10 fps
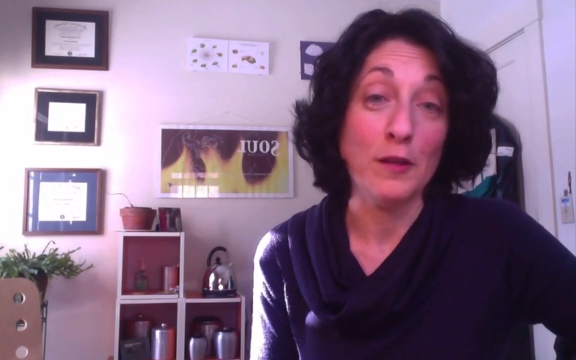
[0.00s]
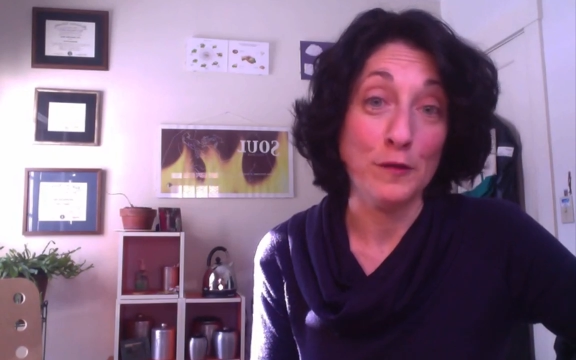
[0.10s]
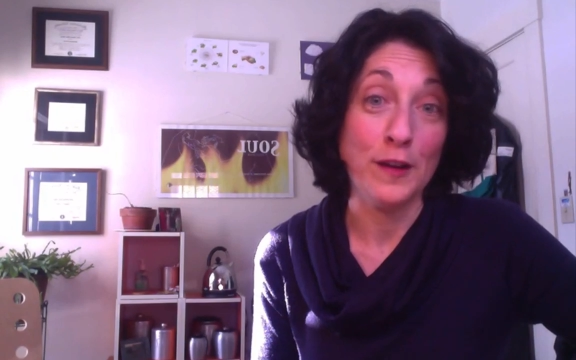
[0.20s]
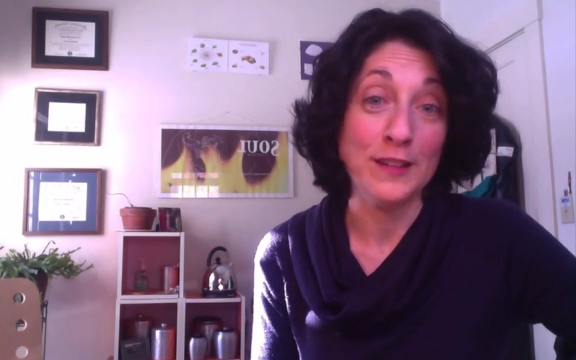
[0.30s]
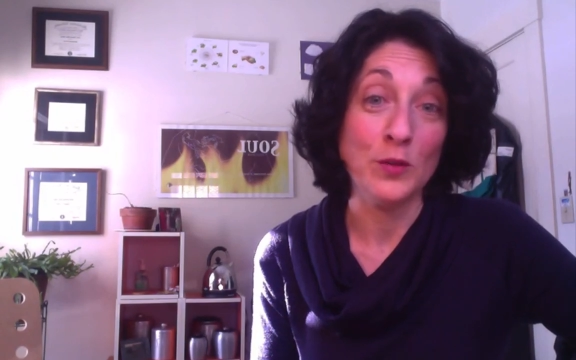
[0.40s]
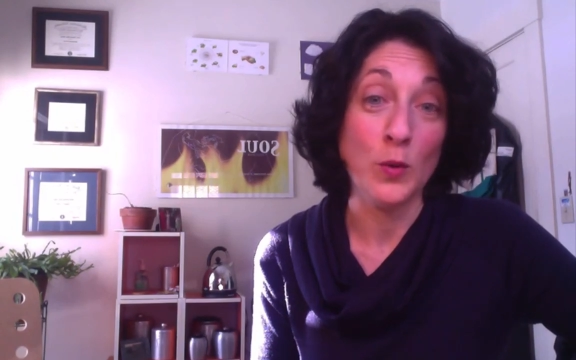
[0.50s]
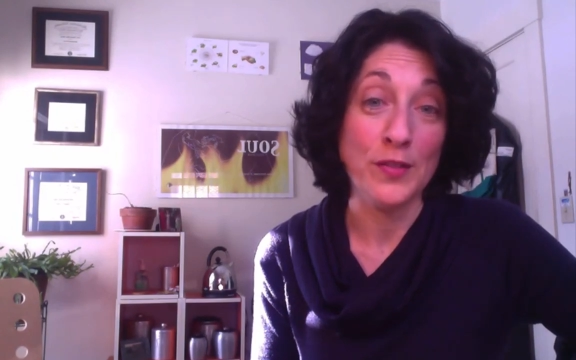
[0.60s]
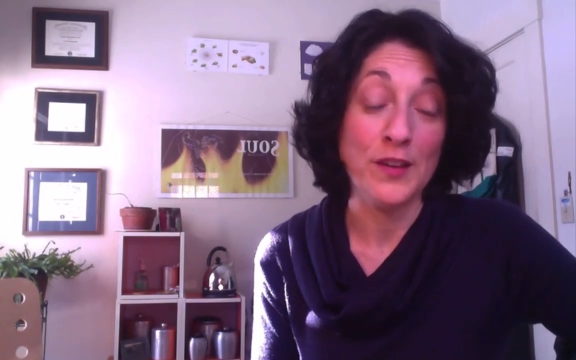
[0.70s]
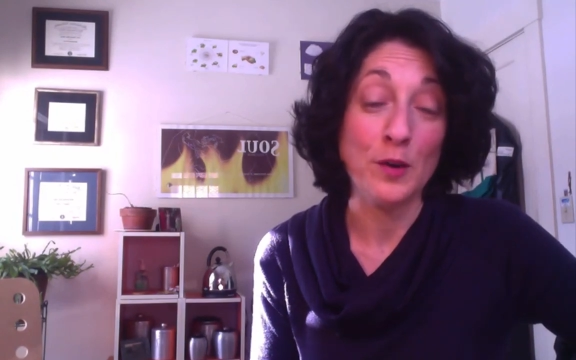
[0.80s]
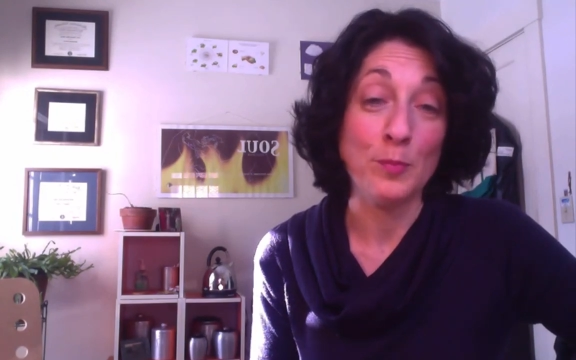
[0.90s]
funded with
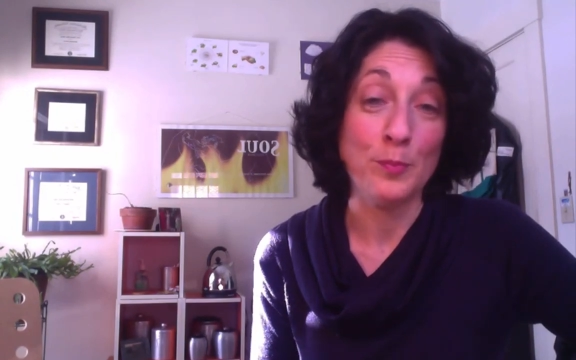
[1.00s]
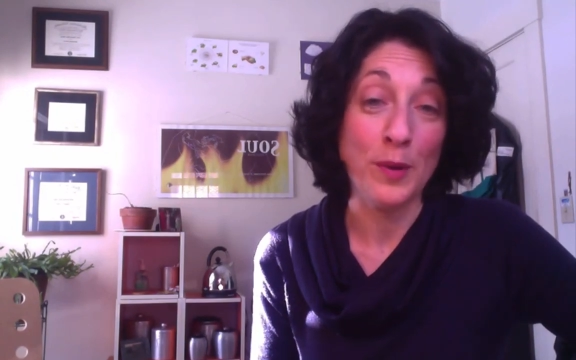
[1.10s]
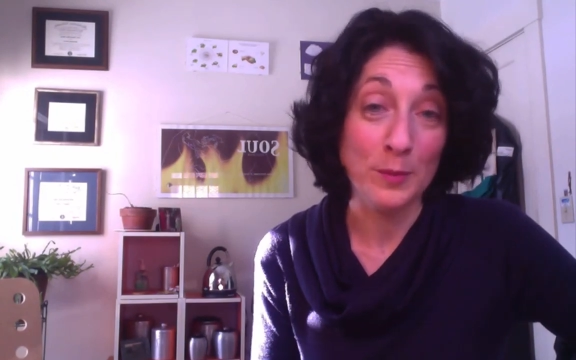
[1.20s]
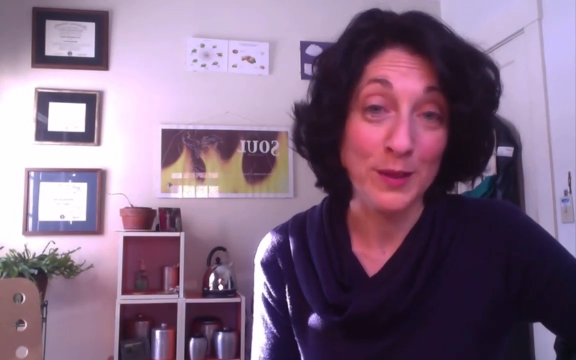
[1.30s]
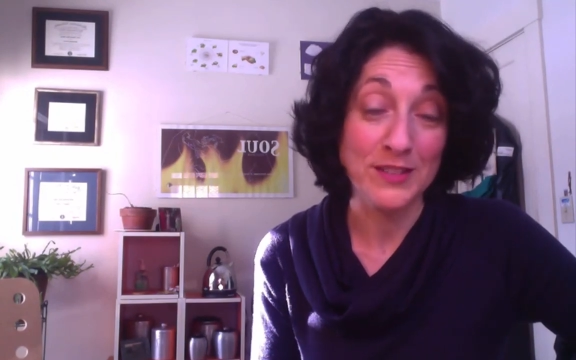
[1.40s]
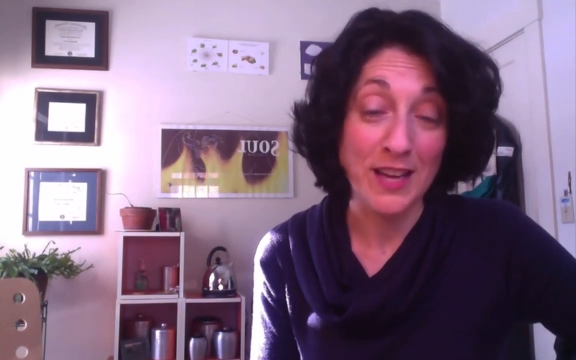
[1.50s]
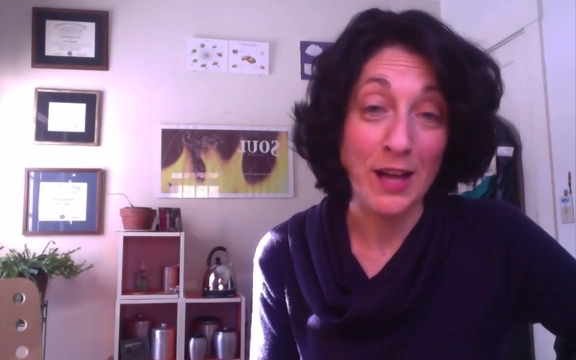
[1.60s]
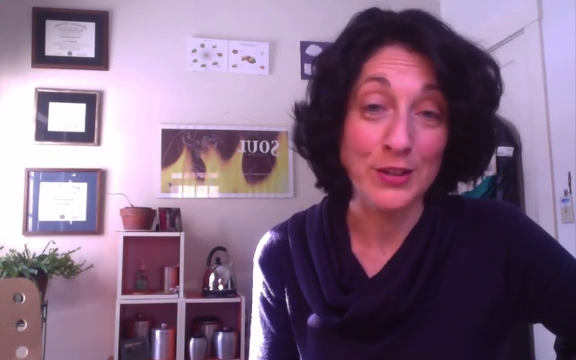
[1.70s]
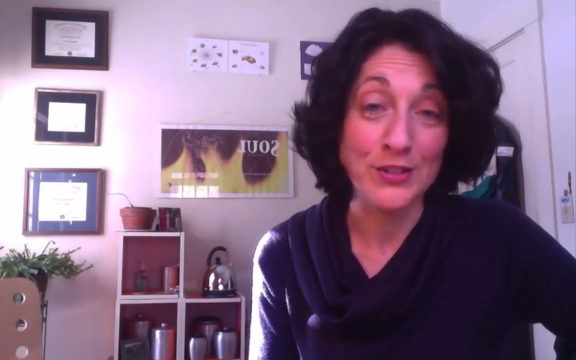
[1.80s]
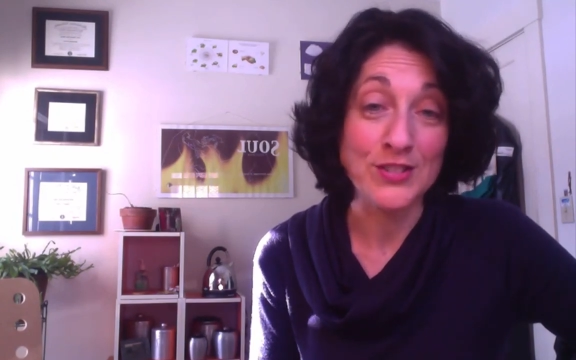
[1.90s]
their public
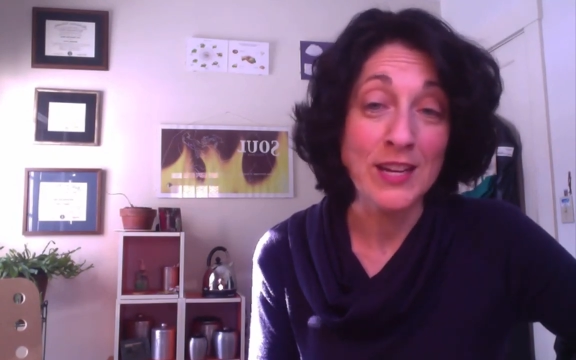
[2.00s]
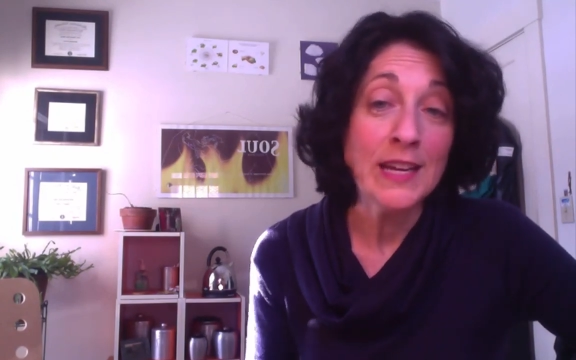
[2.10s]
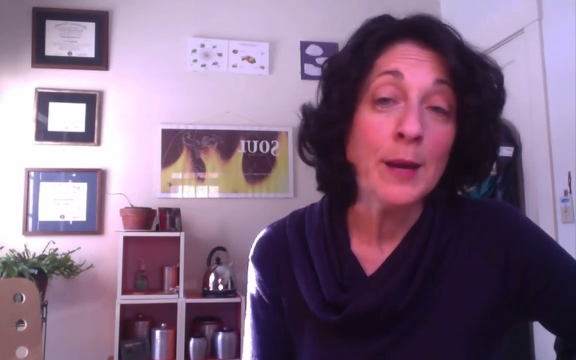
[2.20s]
dollars.